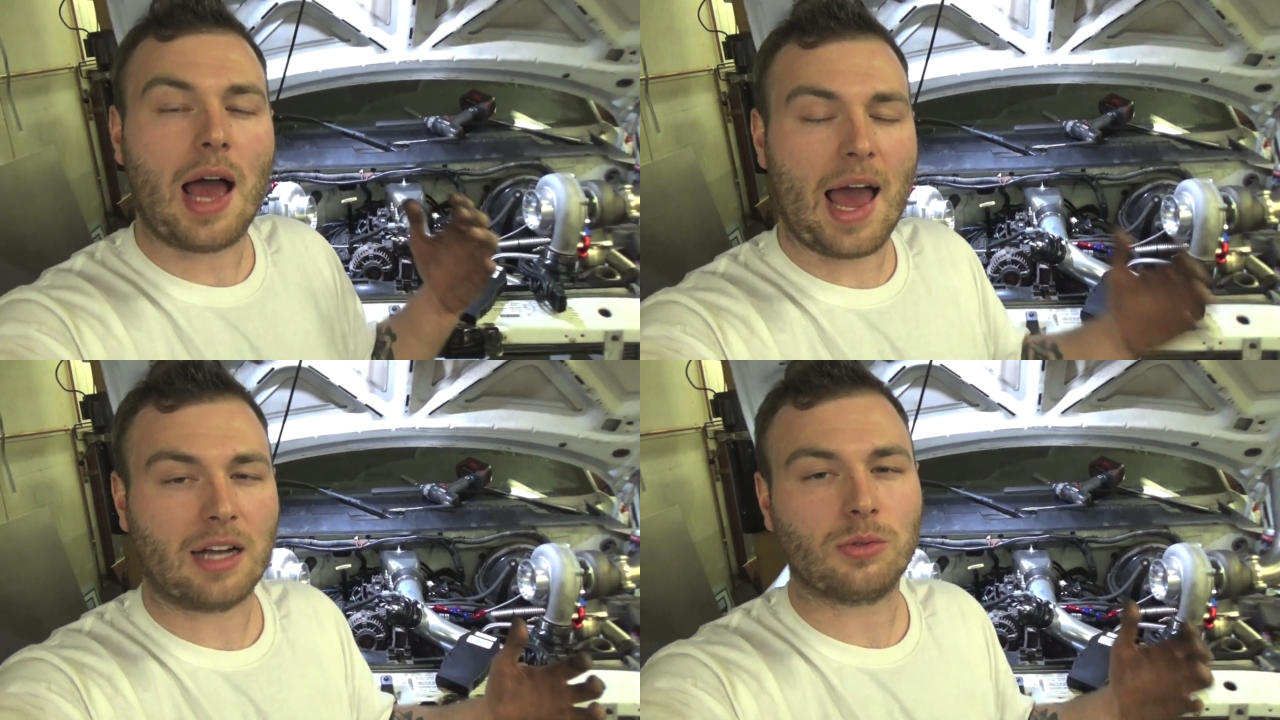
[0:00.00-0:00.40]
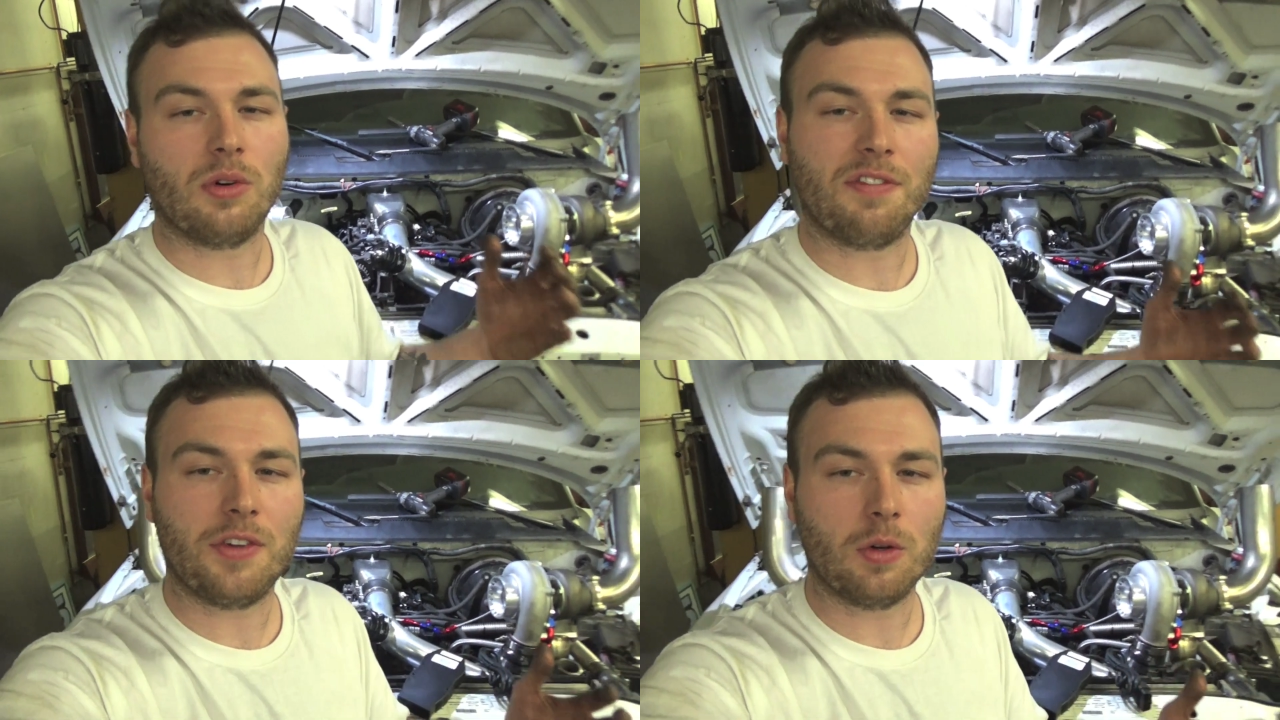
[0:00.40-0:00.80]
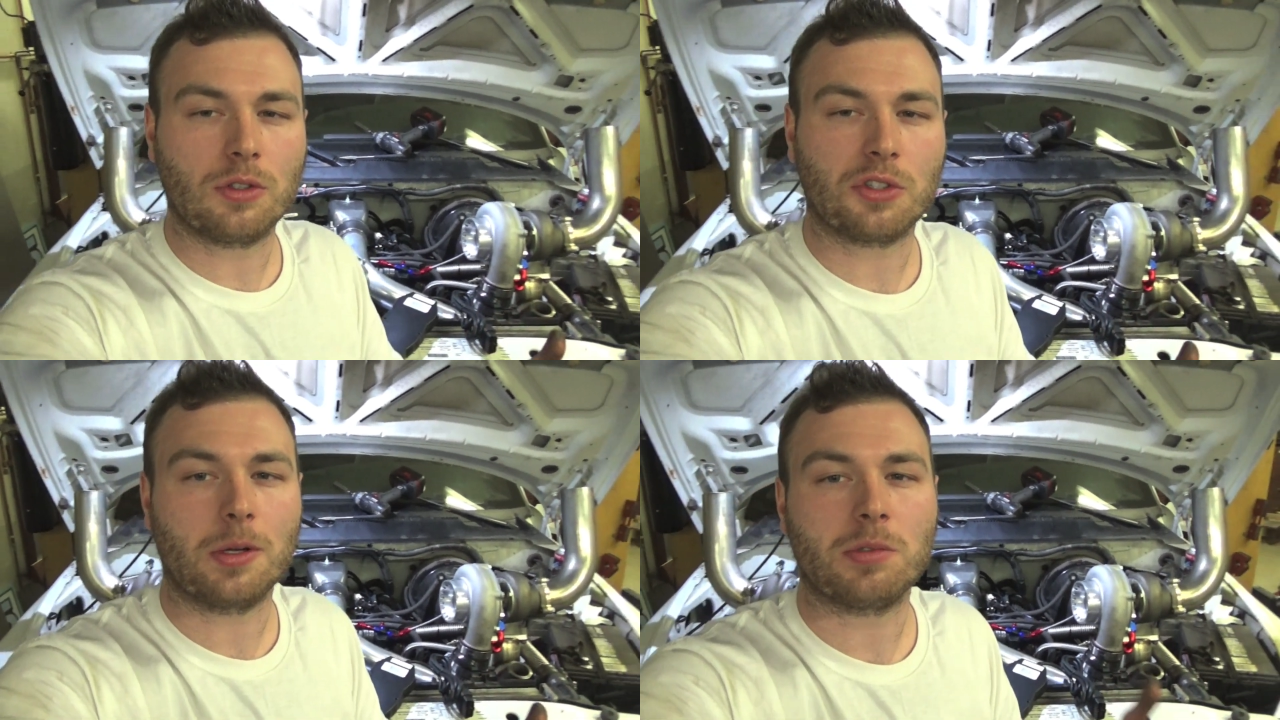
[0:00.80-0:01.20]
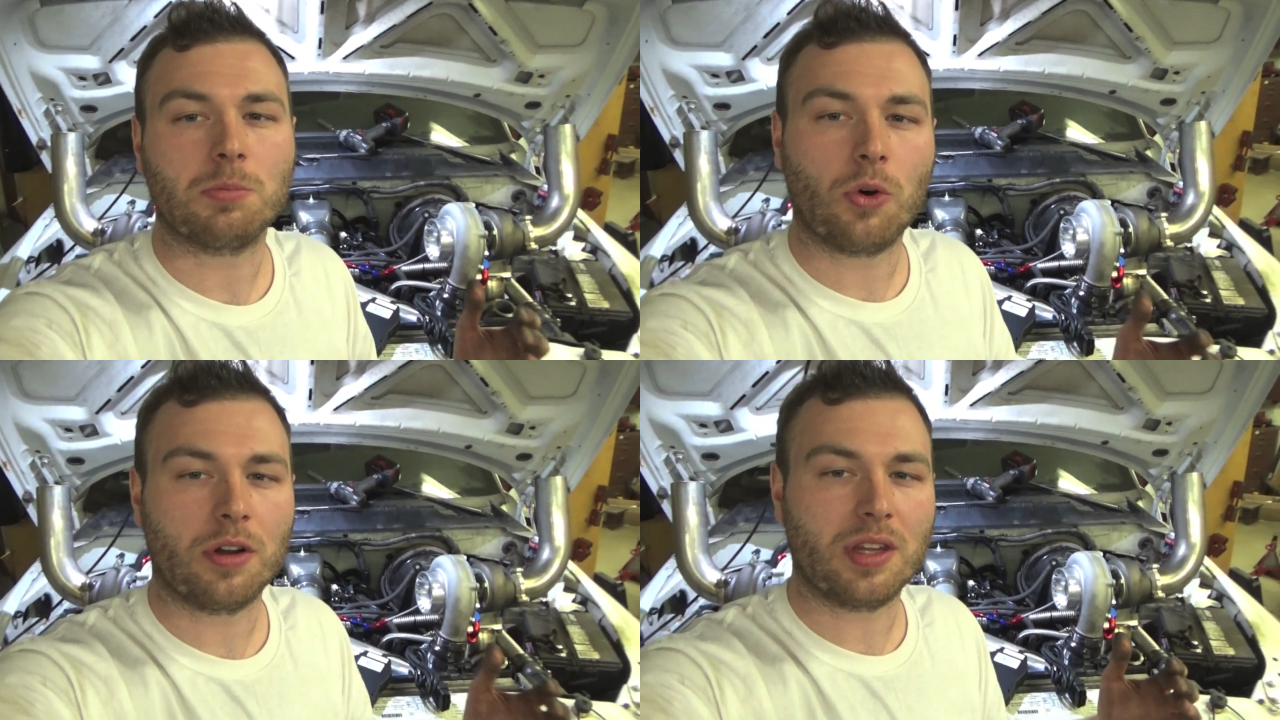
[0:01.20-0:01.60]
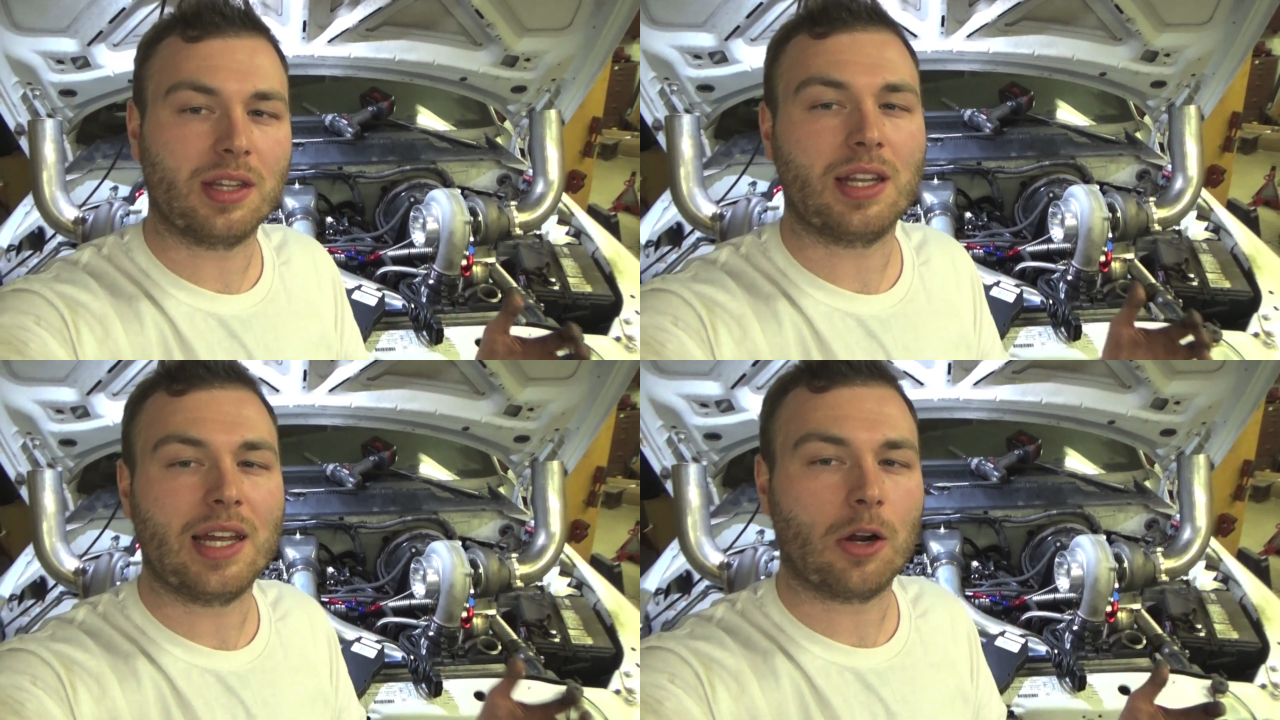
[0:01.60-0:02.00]
actual fuel trims more
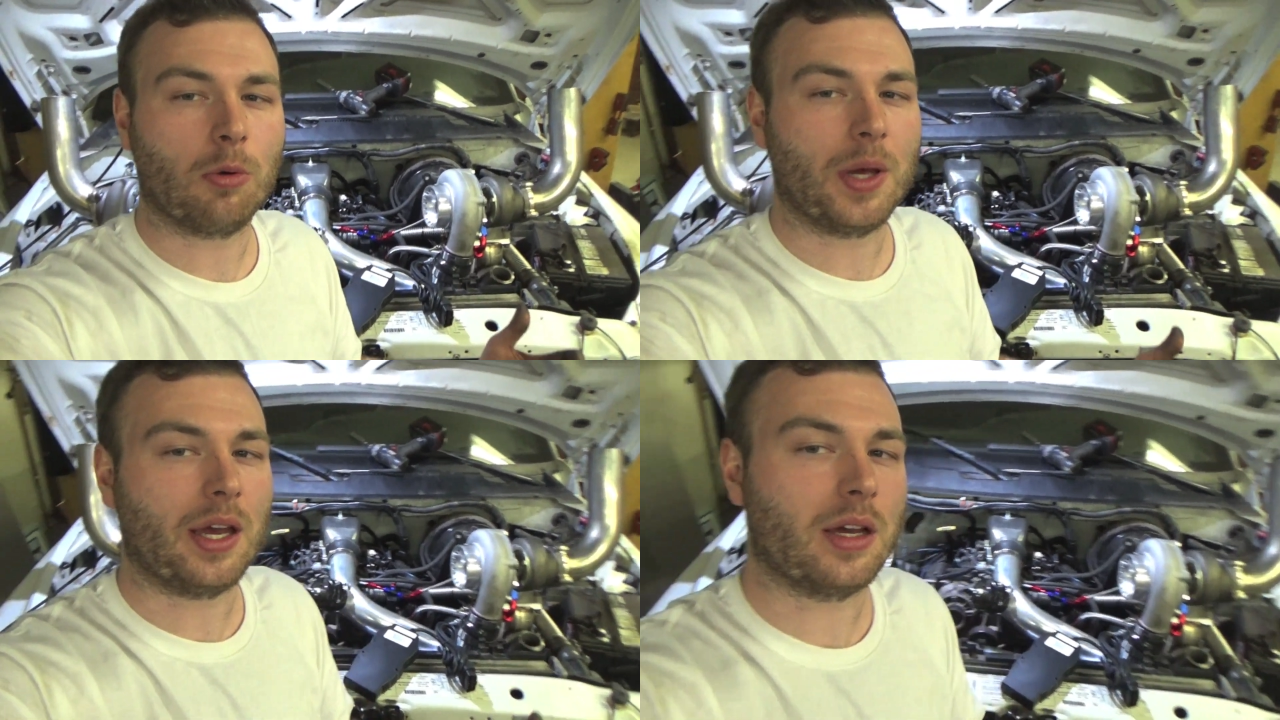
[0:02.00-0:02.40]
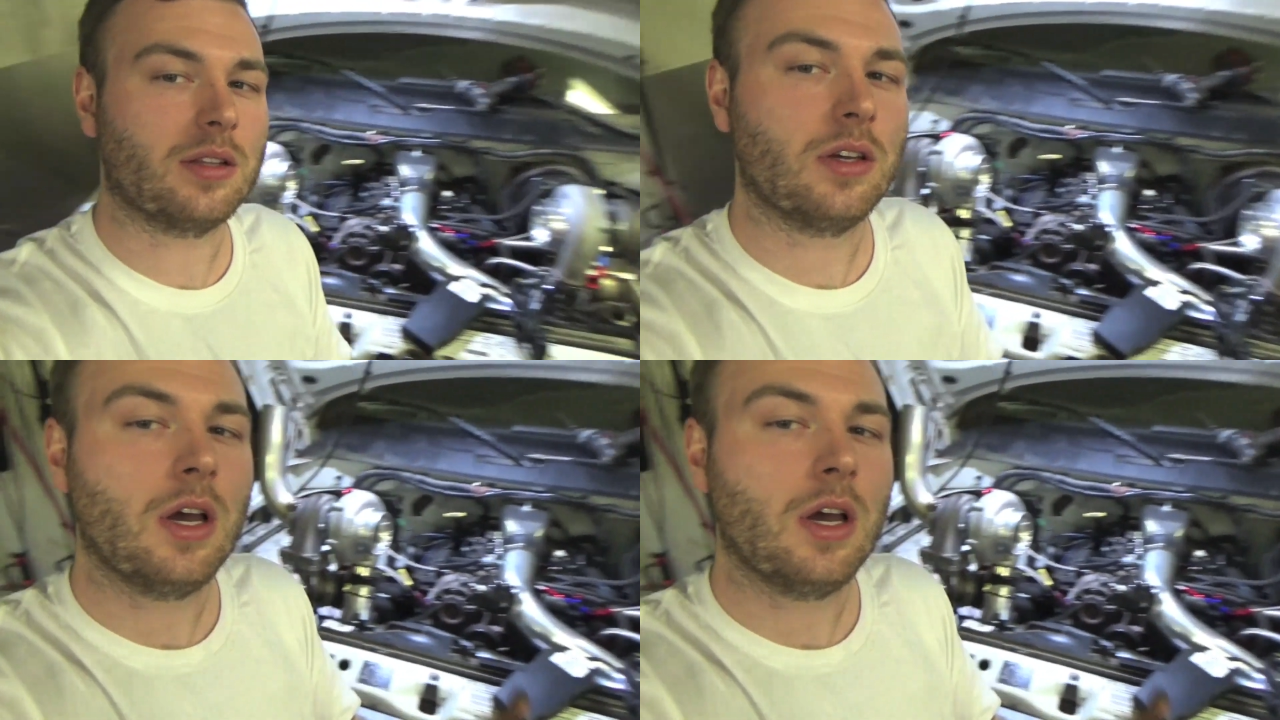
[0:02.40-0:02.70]
than the narrowband